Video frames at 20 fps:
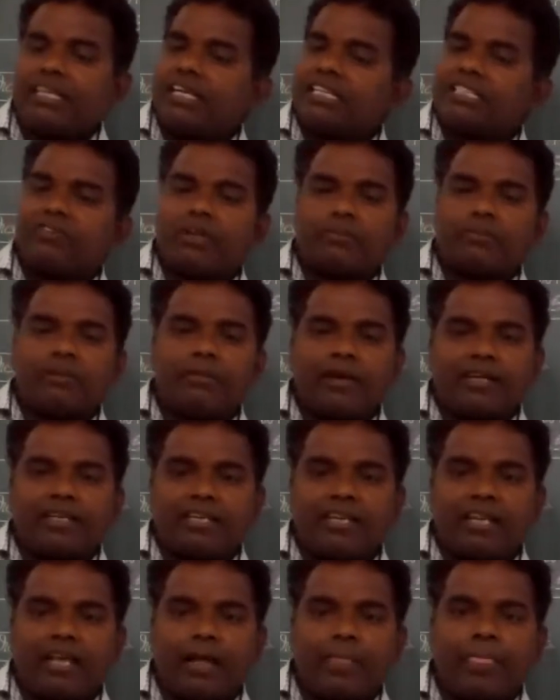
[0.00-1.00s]
It's one of the
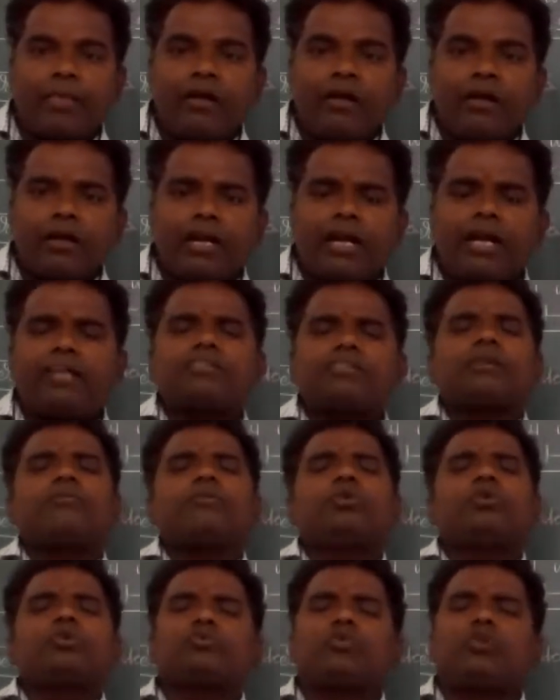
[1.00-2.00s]
bacteria, right?
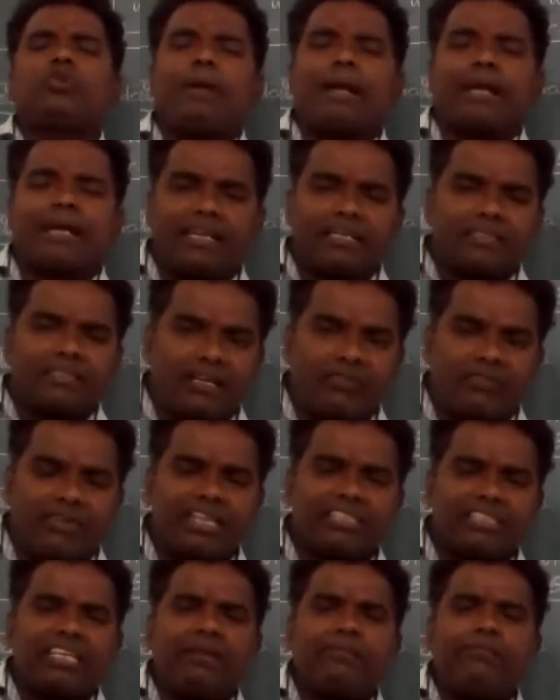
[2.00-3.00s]
Some useful bacteria are. For
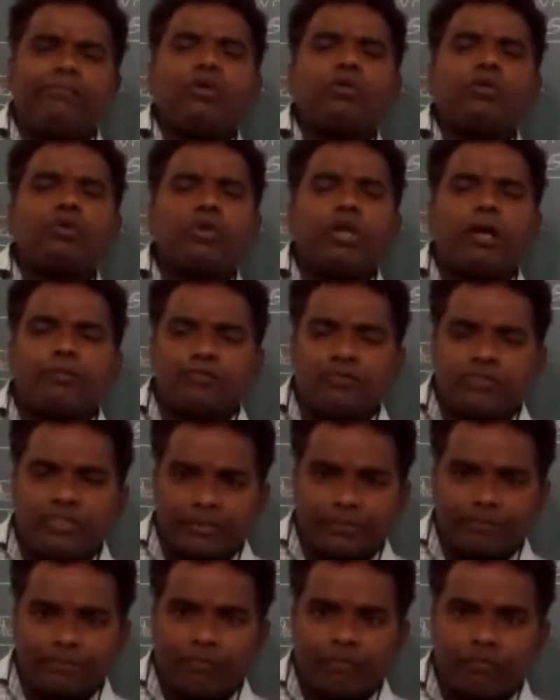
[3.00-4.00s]
example, you should
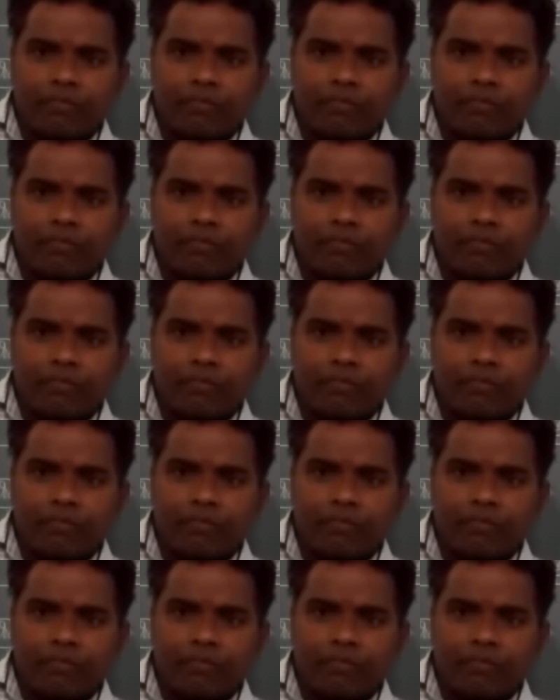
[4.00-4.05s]
observe.